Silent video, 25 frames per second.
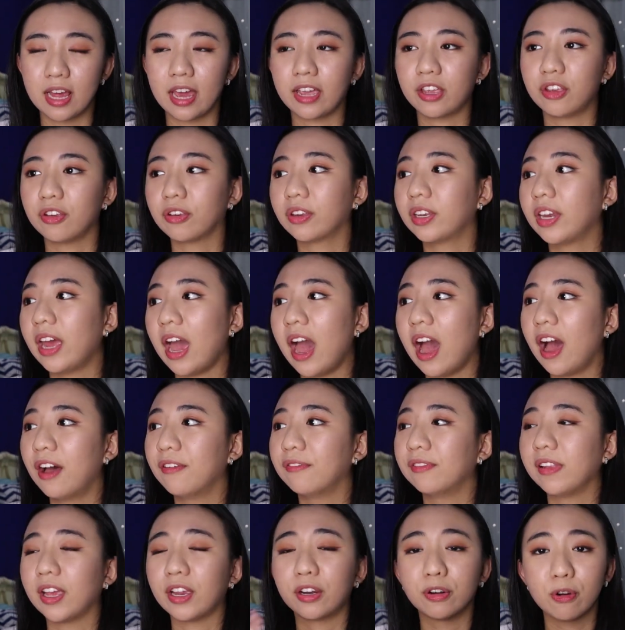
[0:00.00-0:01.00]
Like you can
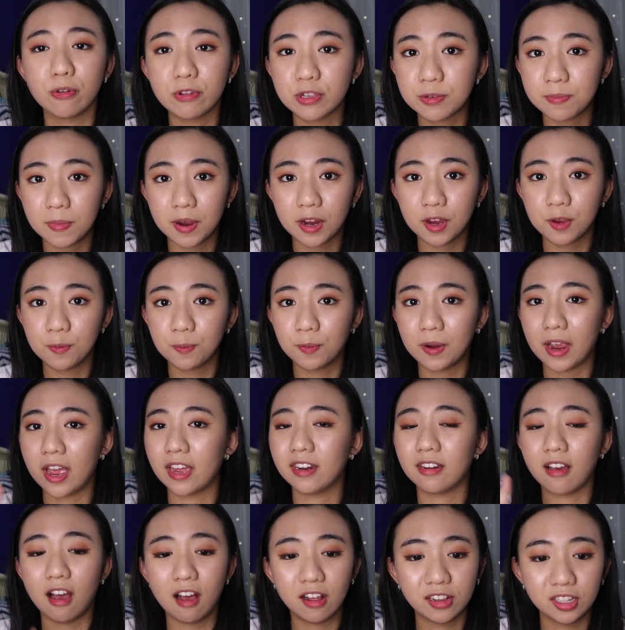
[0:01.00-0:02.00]
have like rosemary
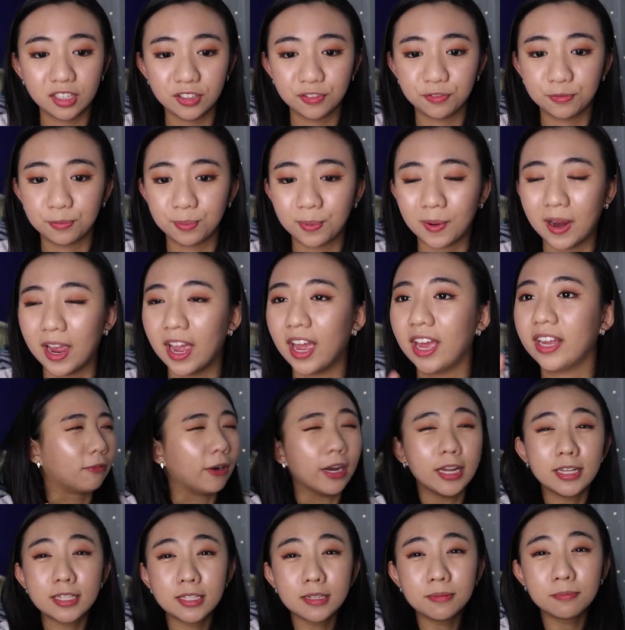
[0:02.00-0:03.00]
bread, olive bread,
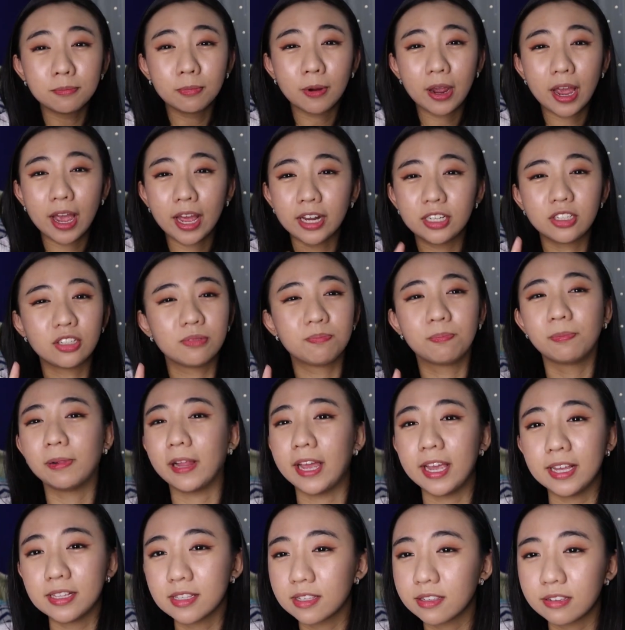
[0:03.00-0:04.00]
raisin bread,
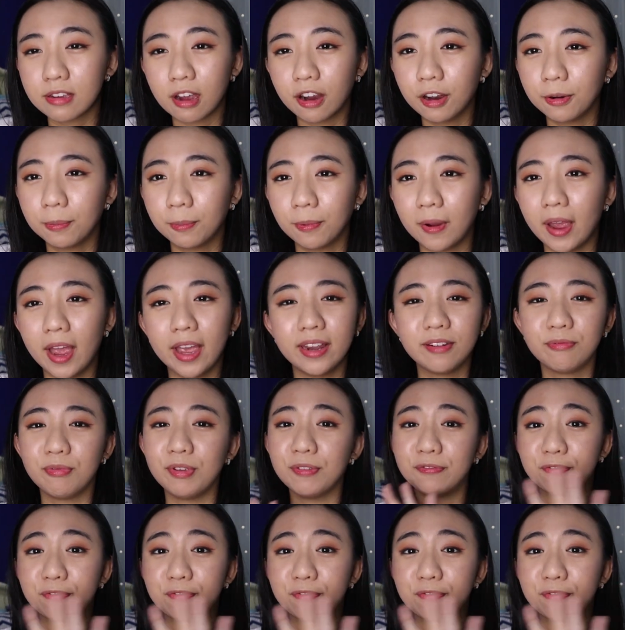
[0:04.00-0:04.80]
plain sour bread.